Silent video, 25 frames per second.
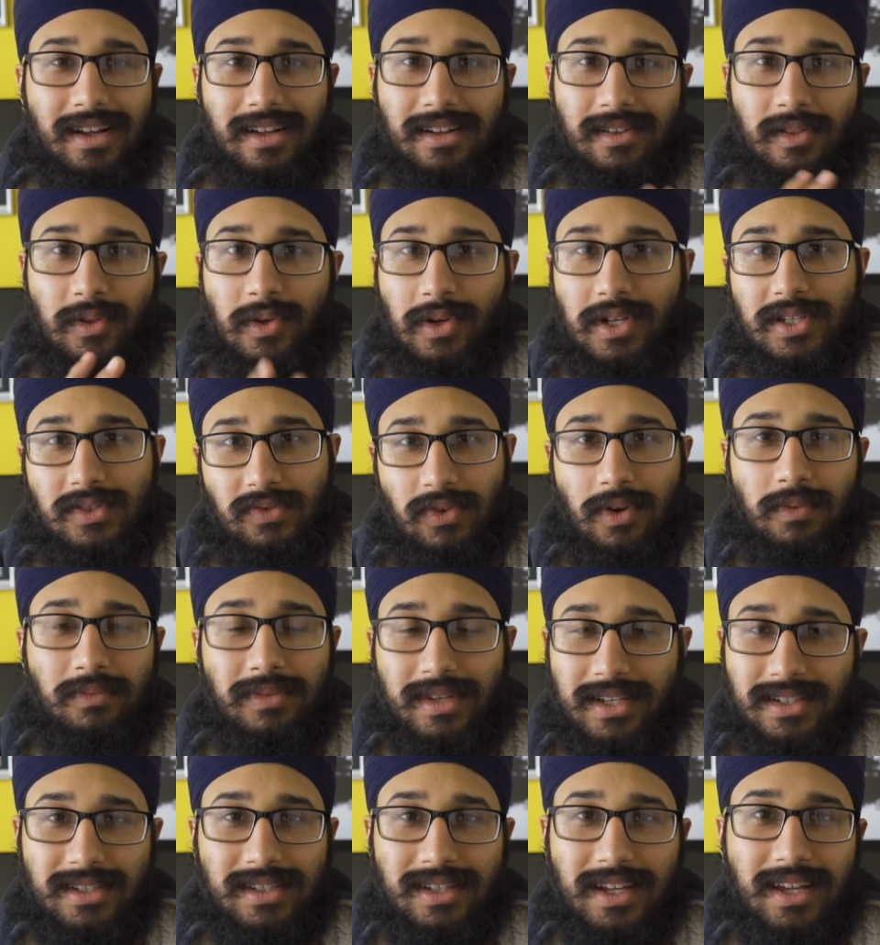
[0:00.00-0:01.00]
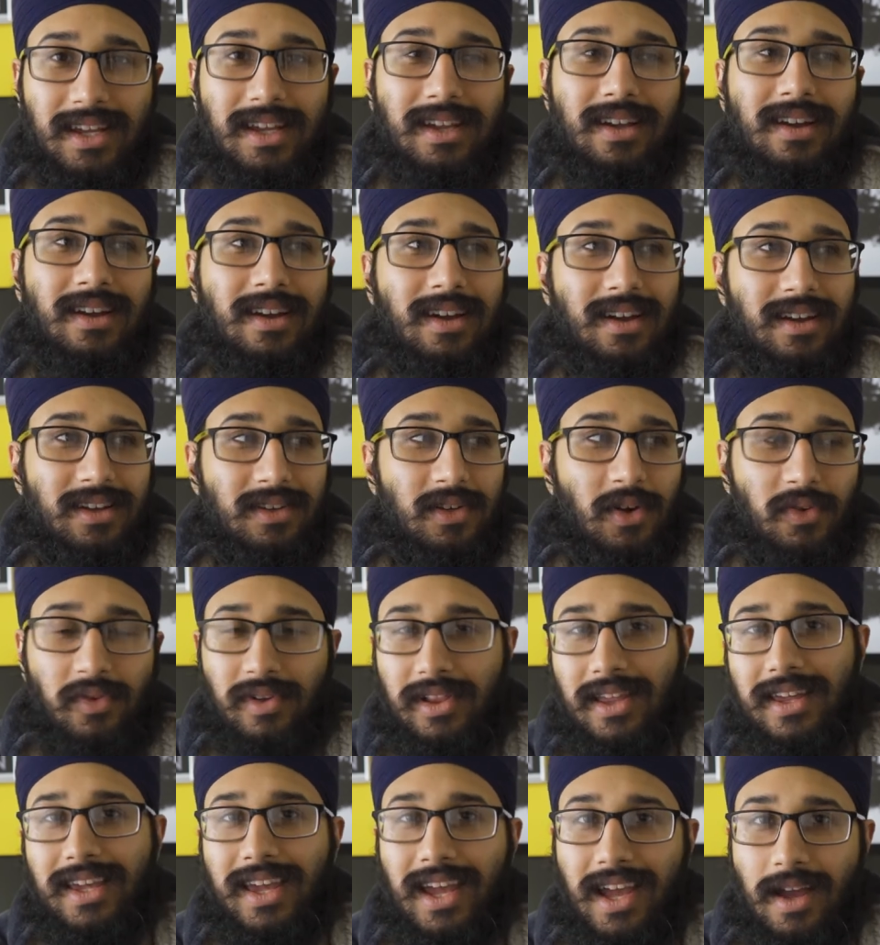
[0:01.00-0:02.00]
Lucasfilm Disney don't
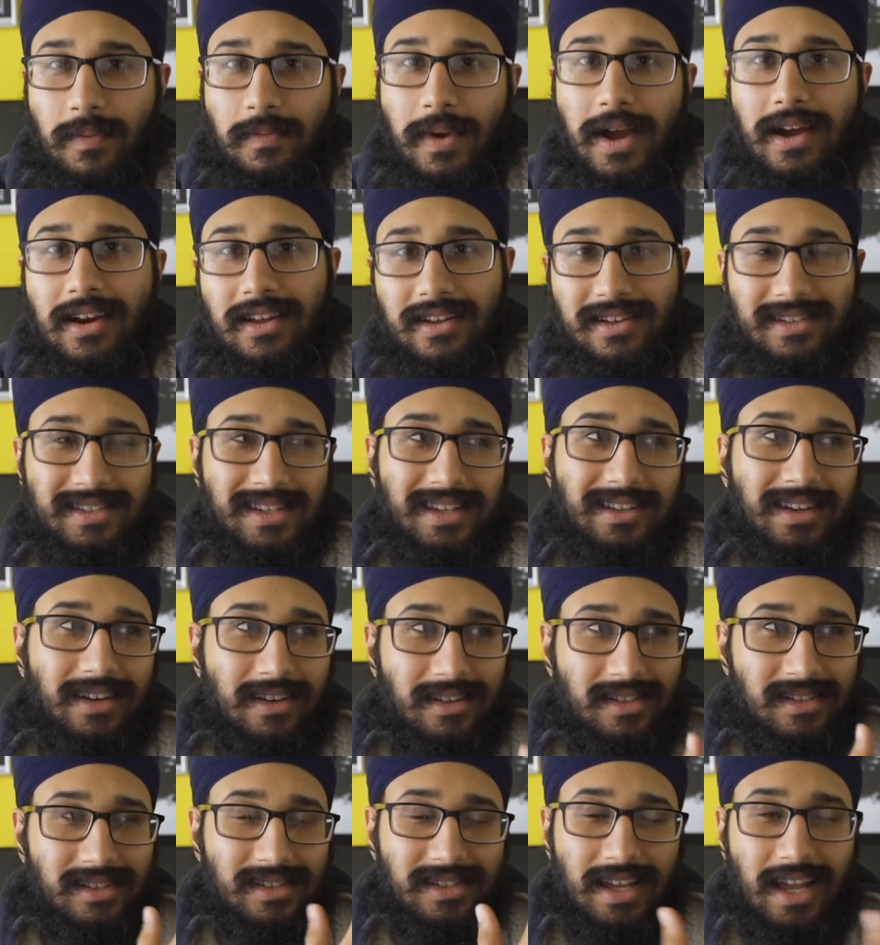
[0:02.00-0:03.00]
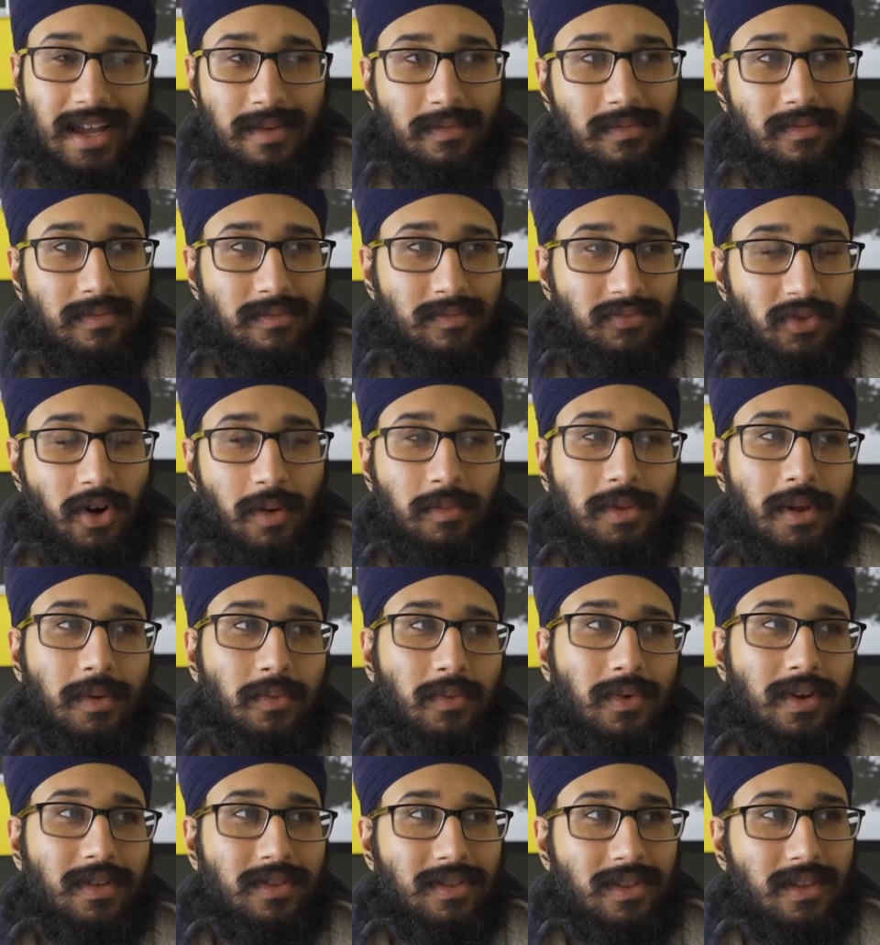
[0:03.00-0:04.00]
really care about it because they did the same problem
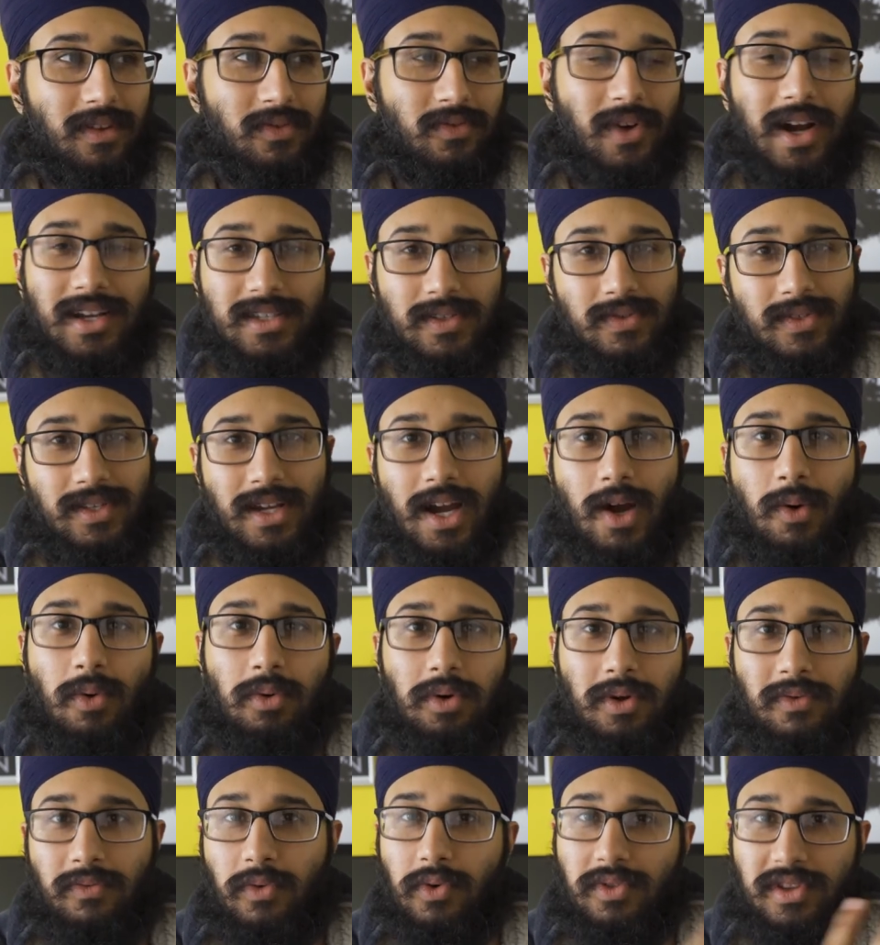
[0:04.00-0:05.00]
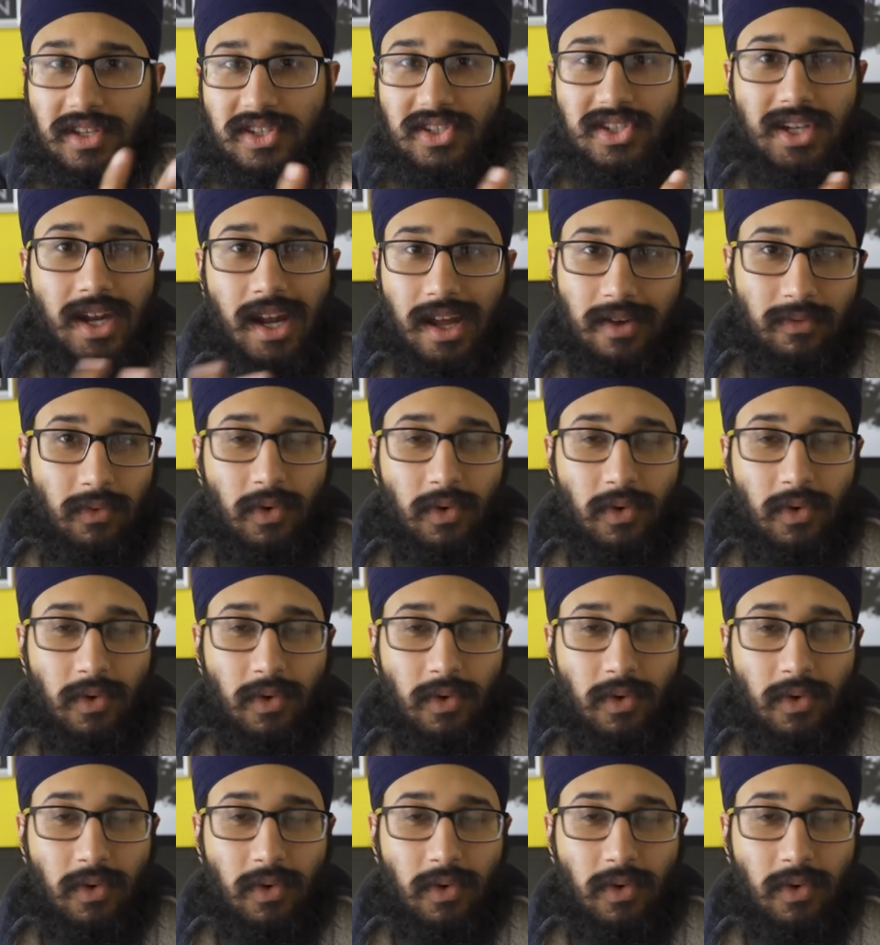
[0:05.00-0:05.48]
with the Rise of Skywalker with all these Jedi